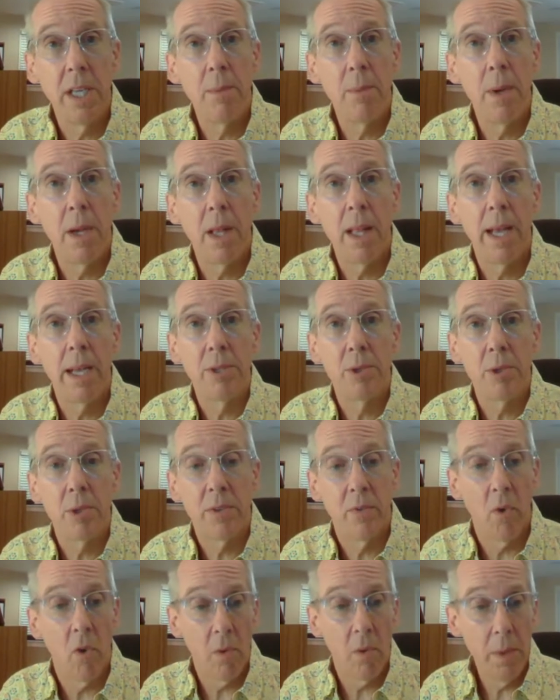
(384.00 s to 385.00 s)
an email
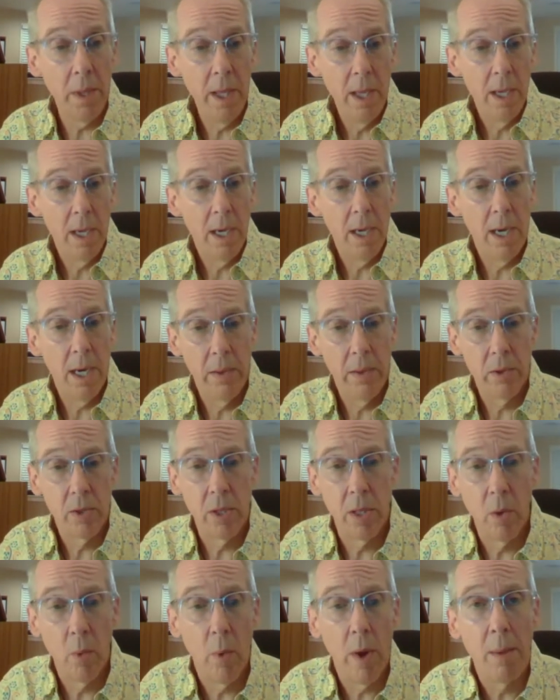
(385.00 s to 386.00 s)
address for me. Uh,
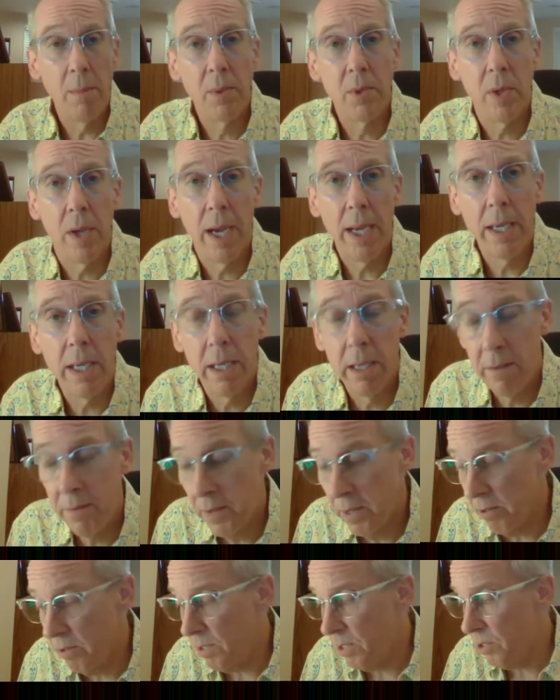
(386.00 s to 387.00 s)
there's a little website
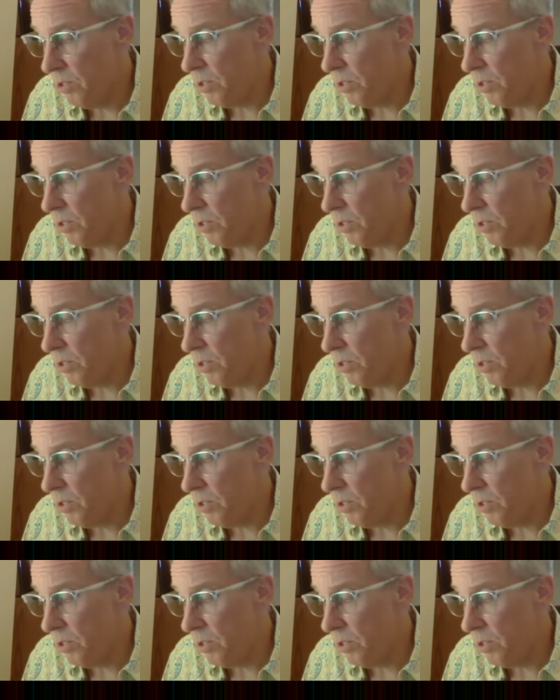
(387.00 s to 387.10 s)
if you're